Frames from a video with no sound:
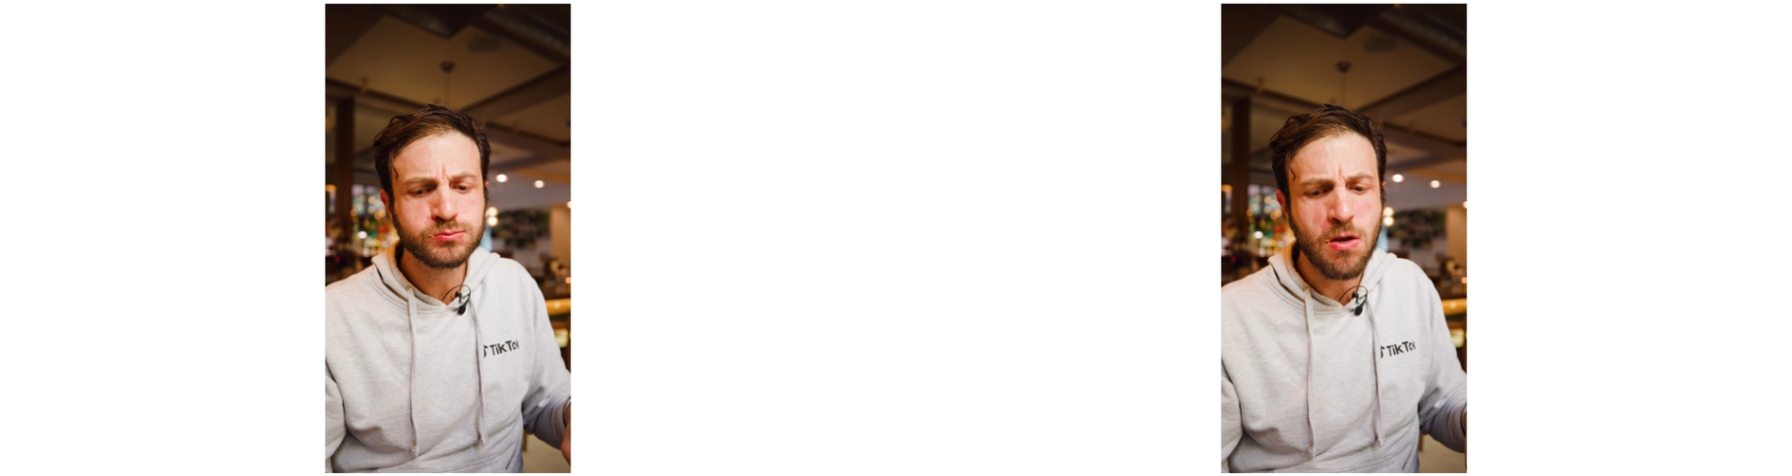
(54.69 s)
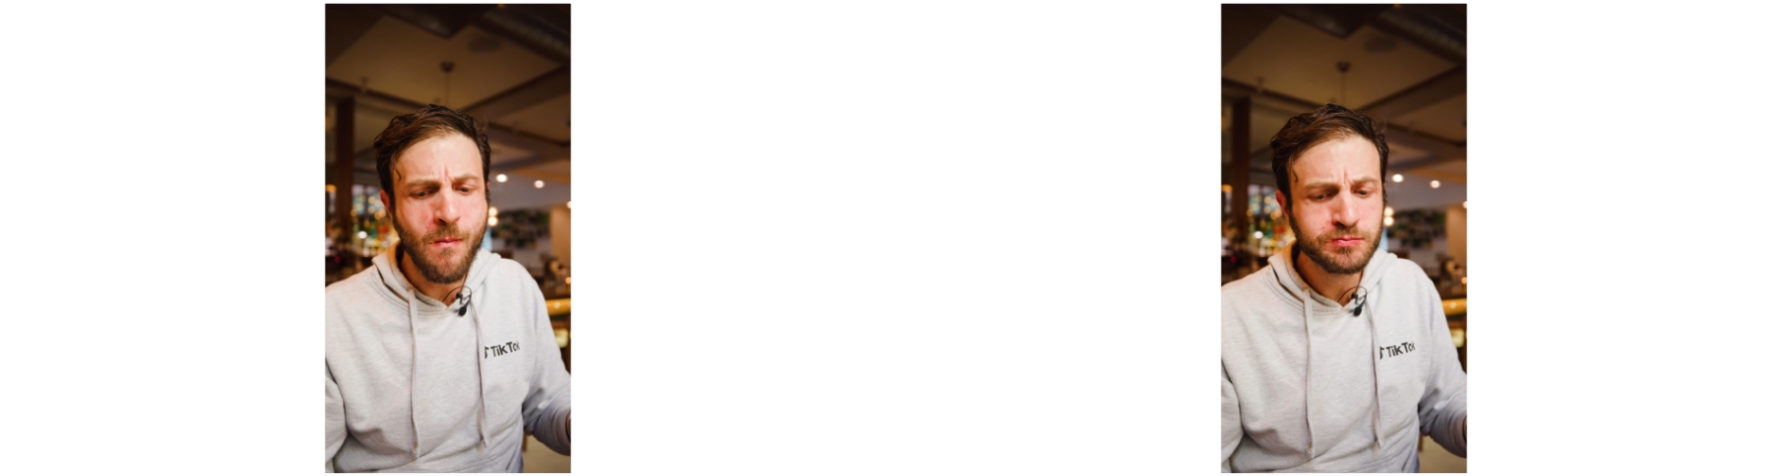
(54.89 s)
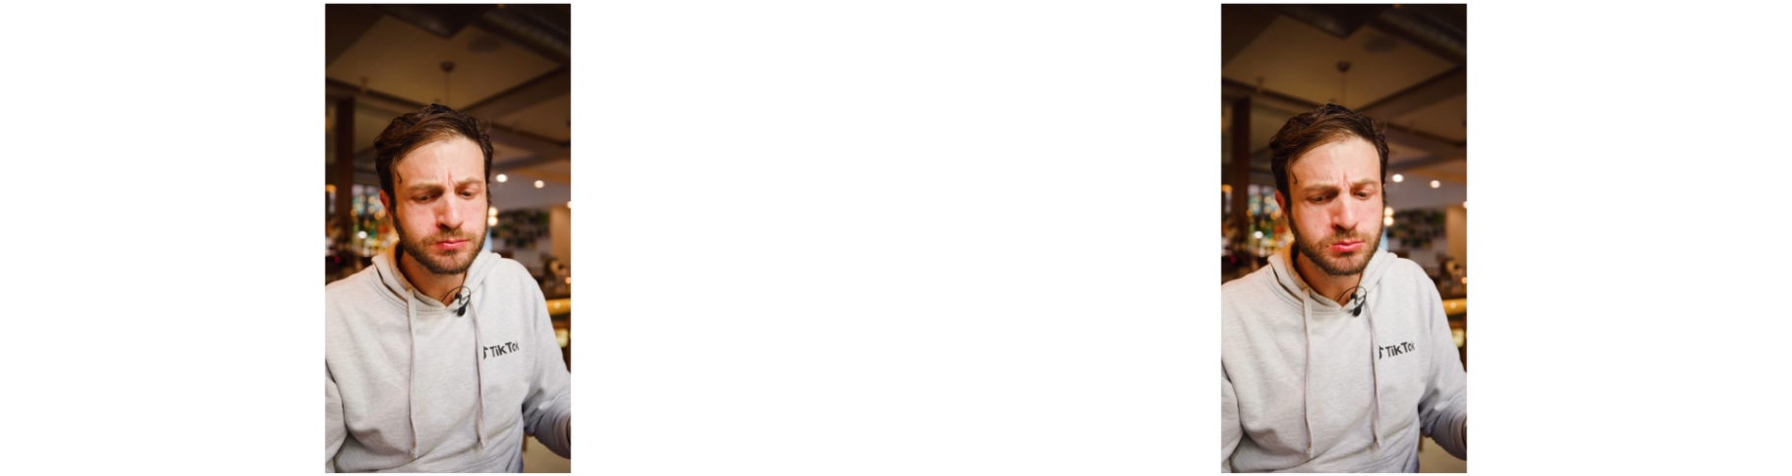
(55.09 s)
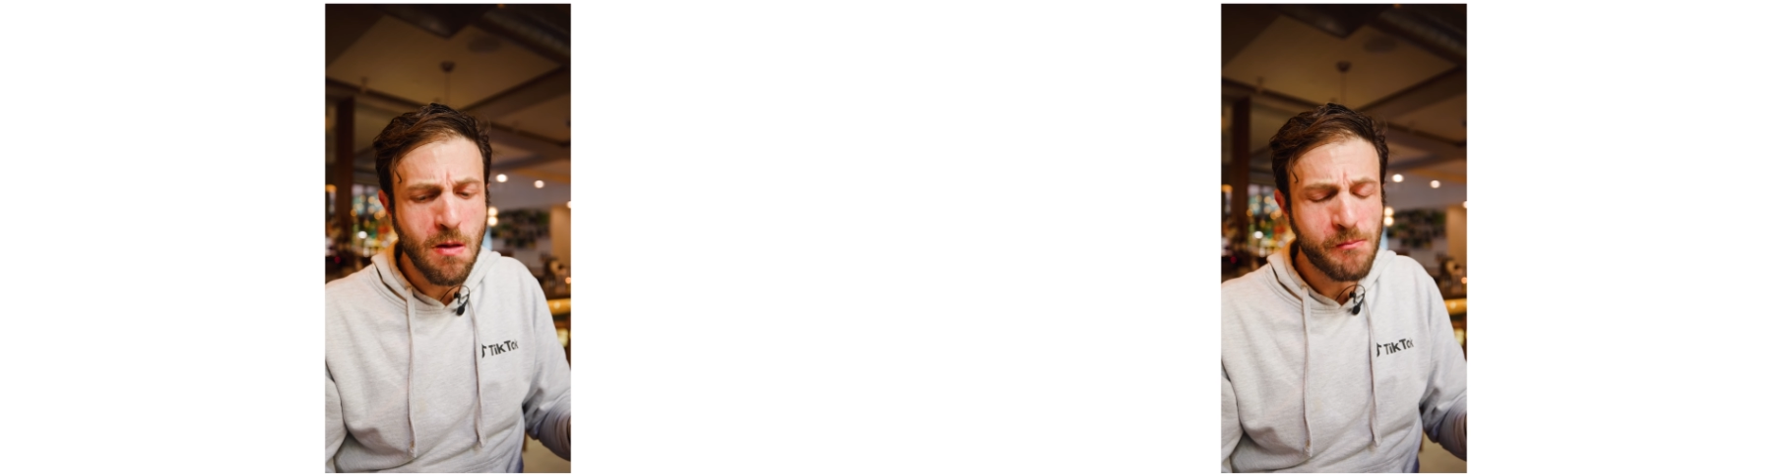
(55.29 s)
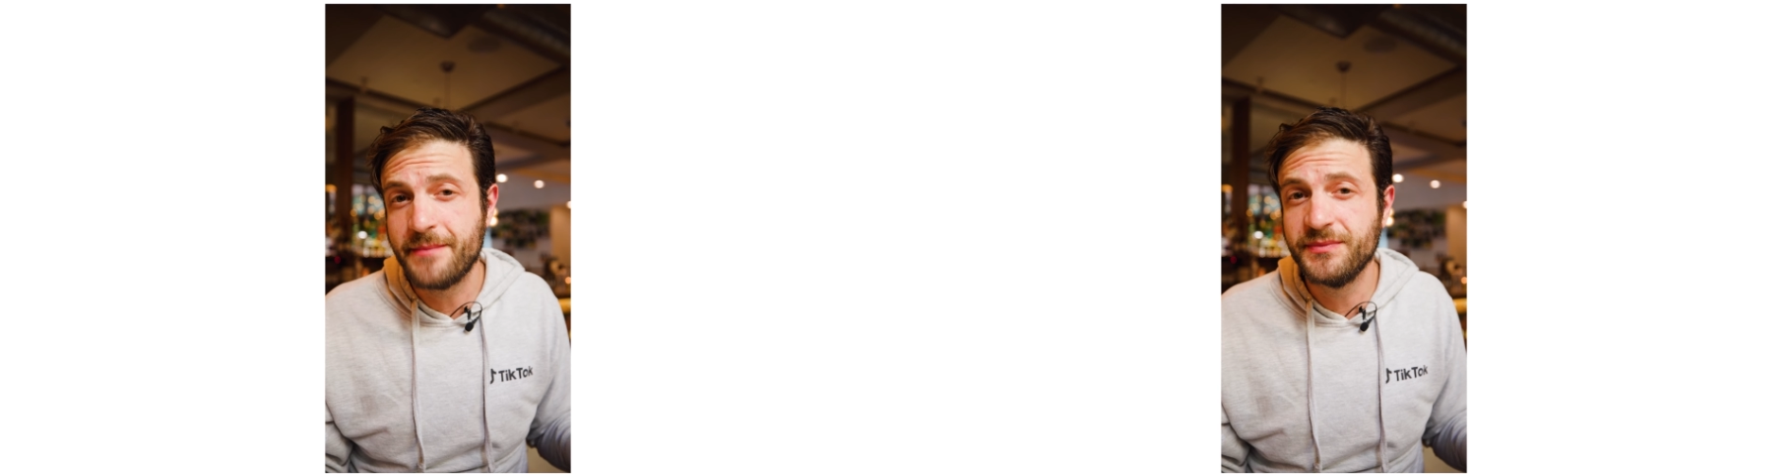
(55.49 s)
And then to
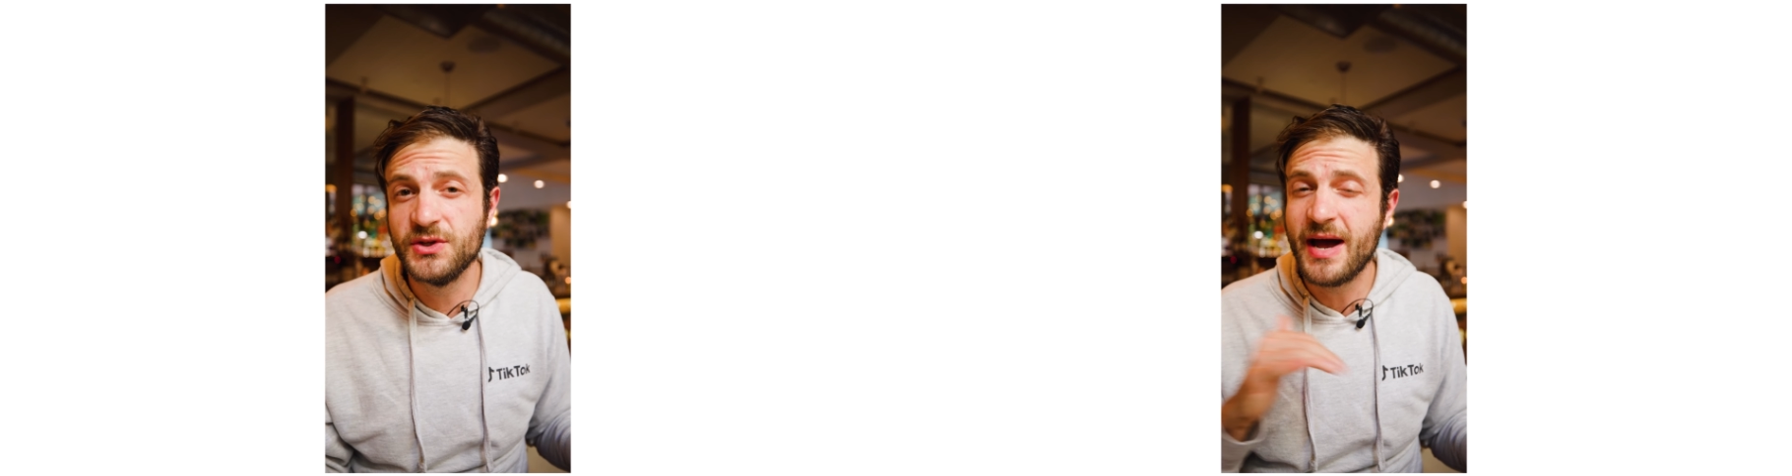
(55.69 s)
counter that,